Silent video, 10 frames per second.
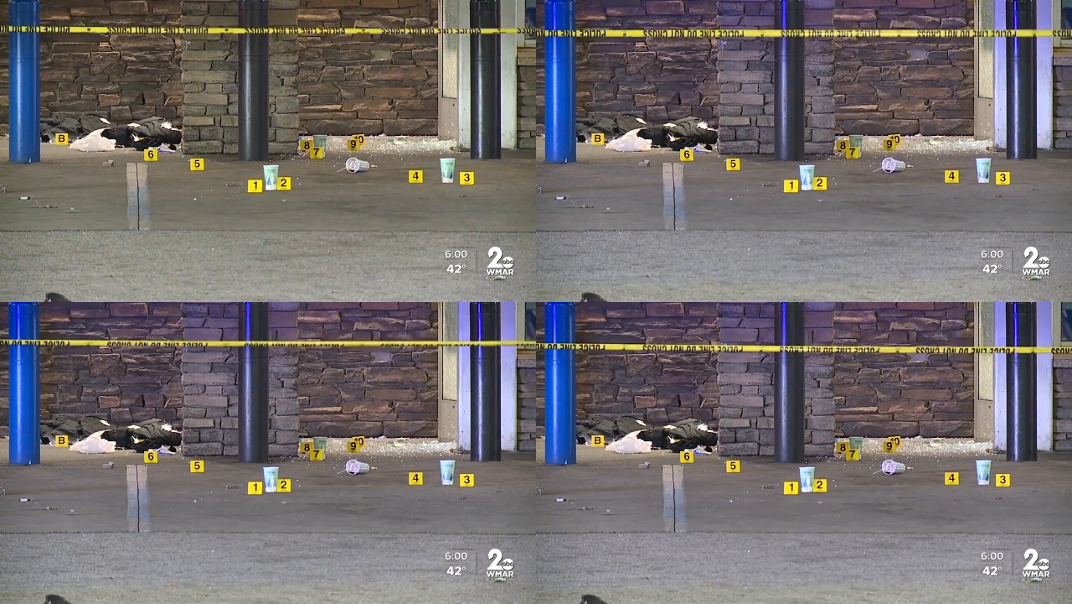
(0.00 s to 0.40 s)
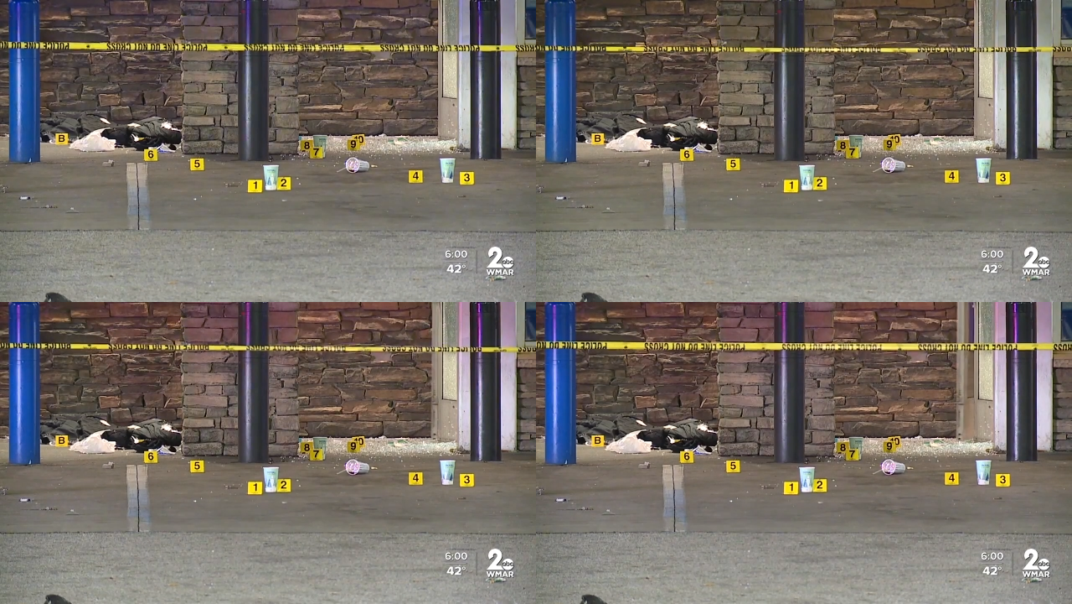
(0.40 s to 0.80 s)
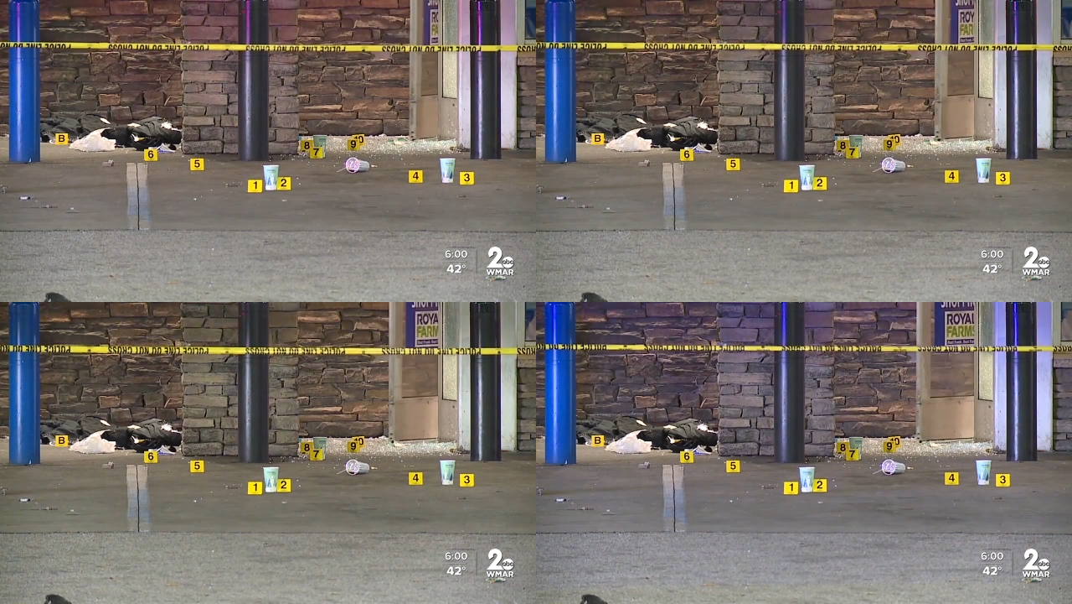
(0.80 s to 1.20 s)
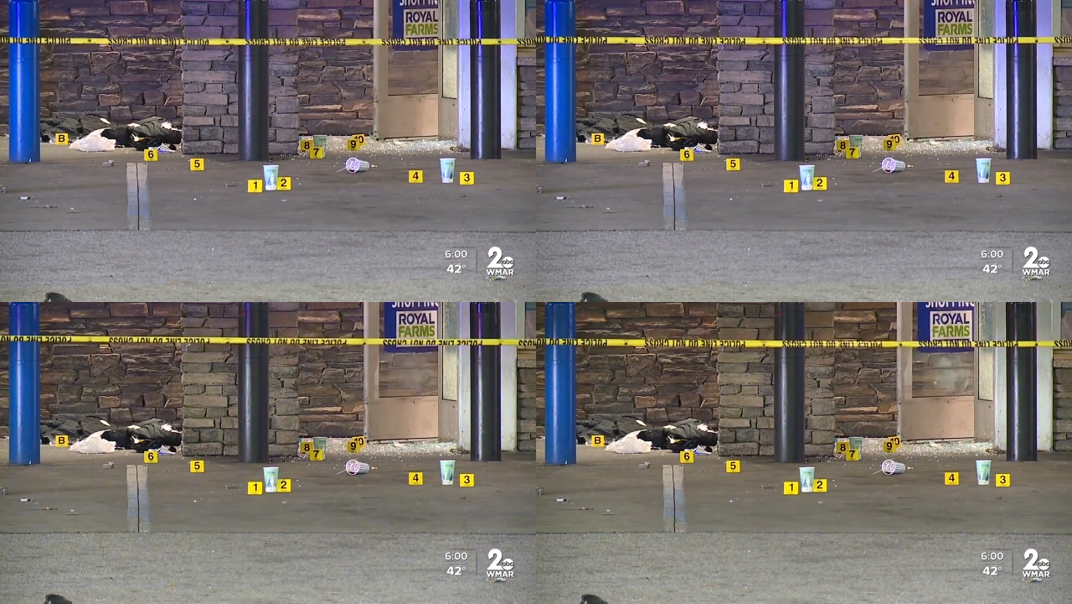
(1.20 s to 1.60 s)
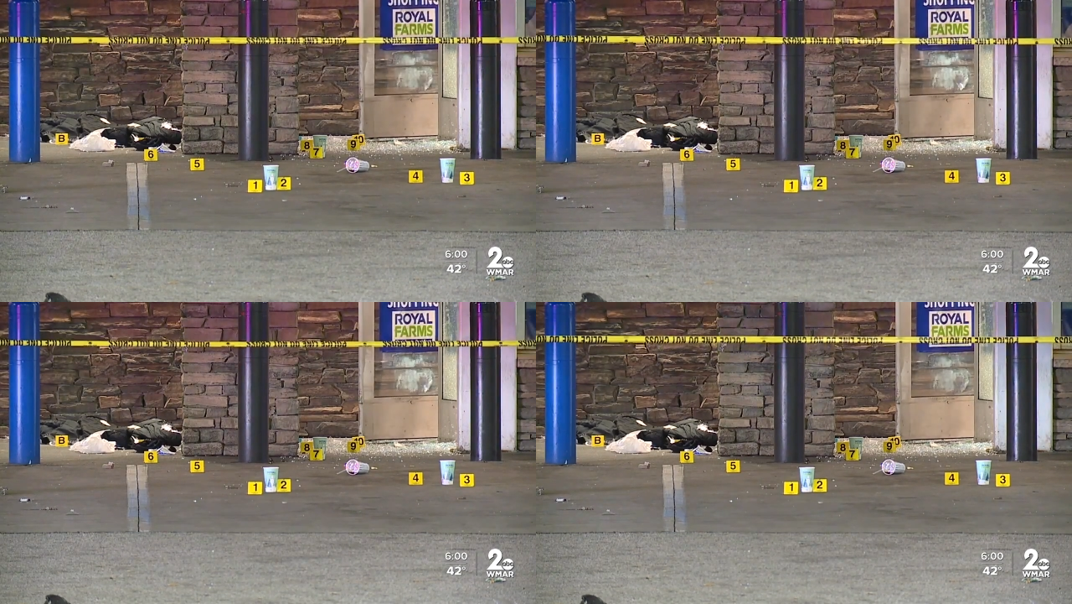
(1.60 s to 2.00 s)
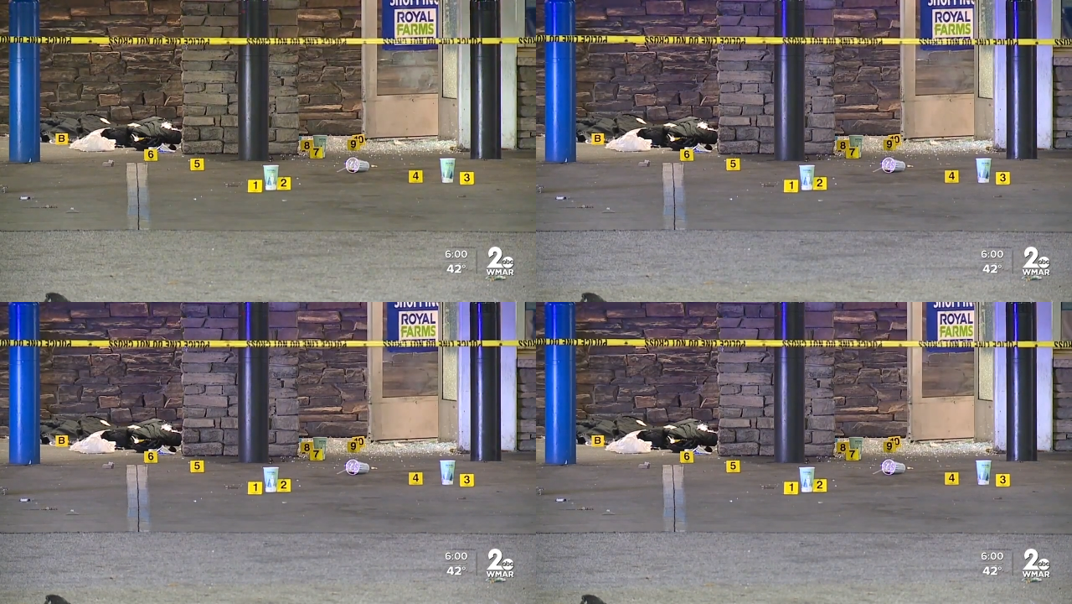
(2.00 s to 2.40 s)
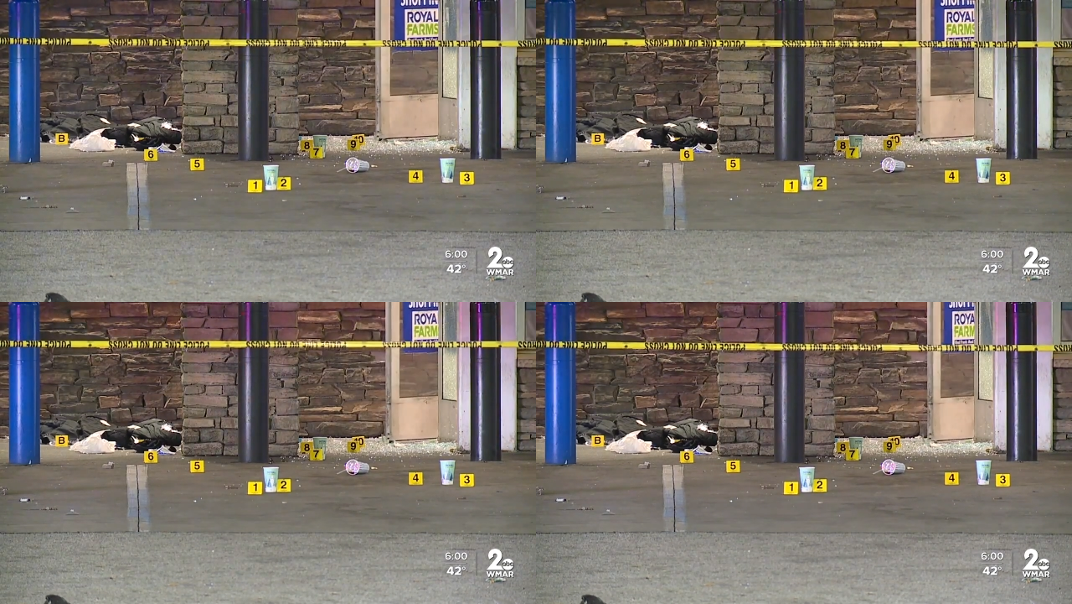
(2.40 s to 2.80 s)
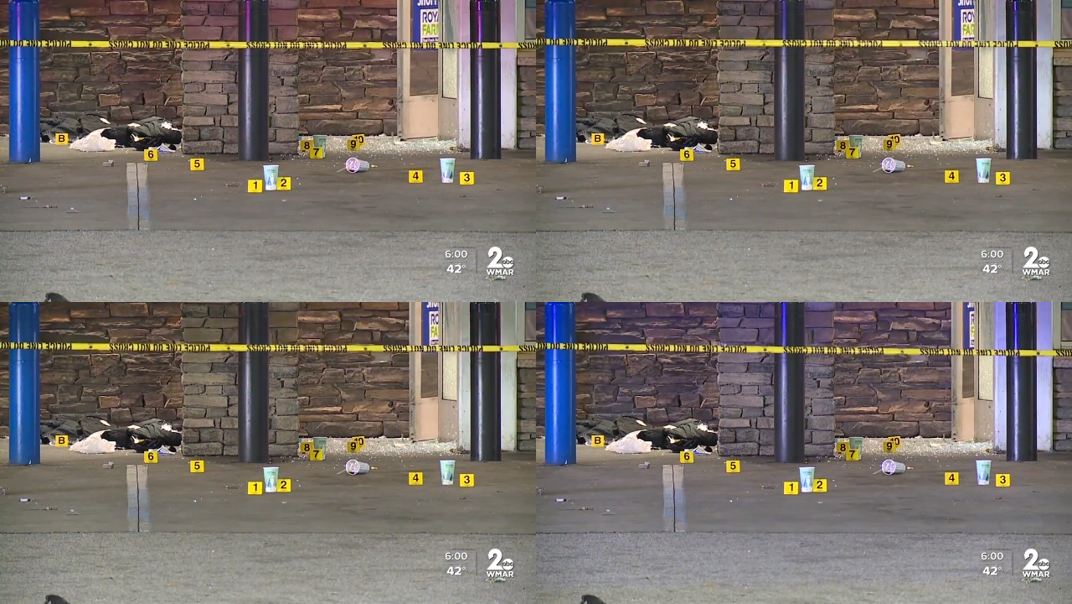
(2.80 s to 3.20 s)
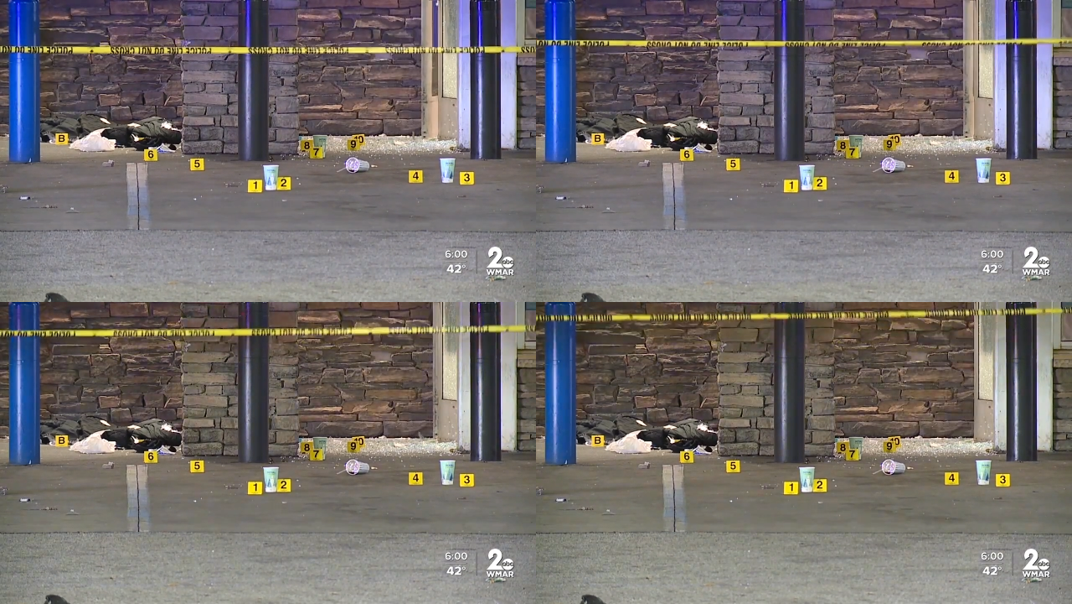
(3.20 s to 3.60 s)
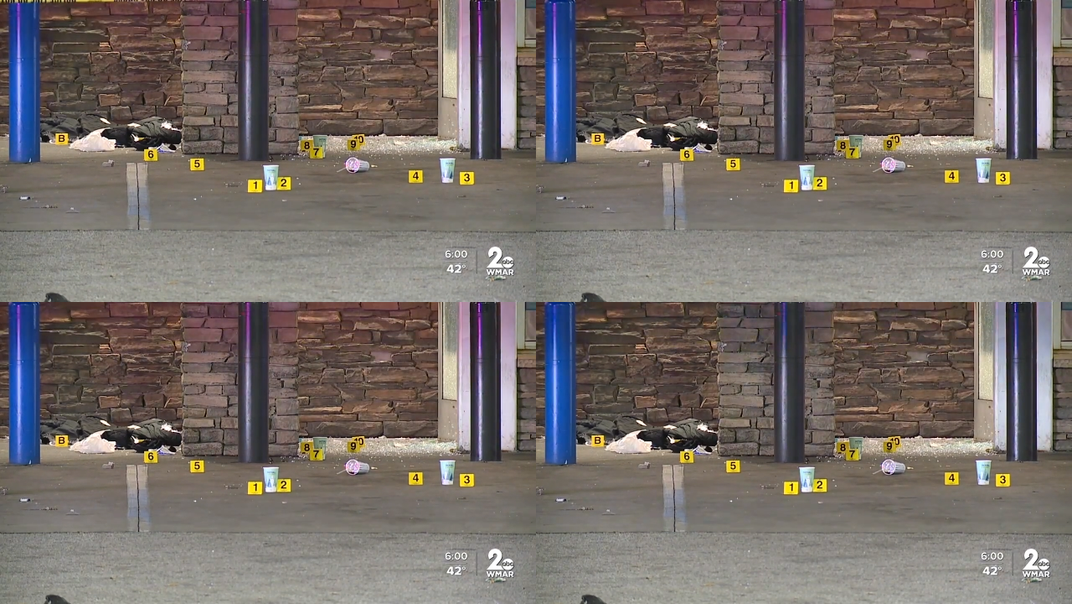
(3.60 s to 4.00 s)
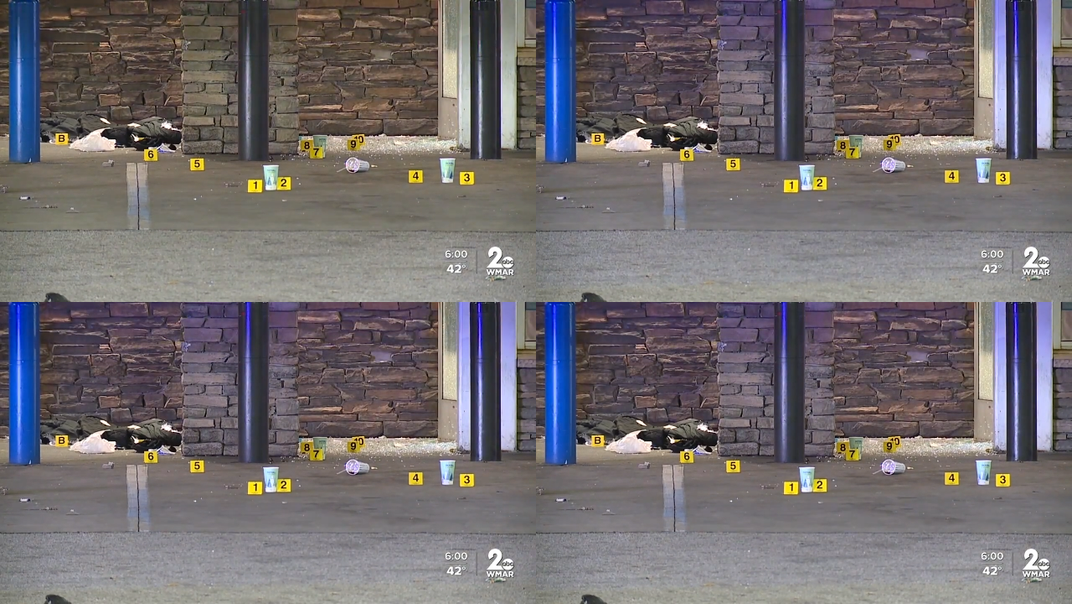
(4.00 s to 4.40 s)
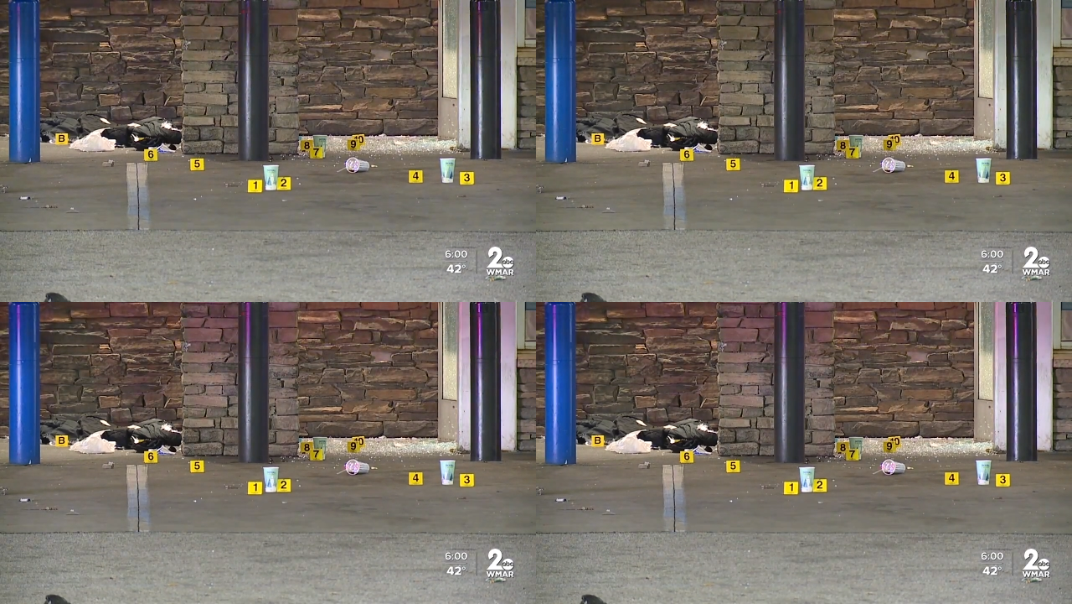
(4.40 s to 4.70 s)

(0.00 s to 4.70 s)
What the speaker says: Nobody's mouth can be seen.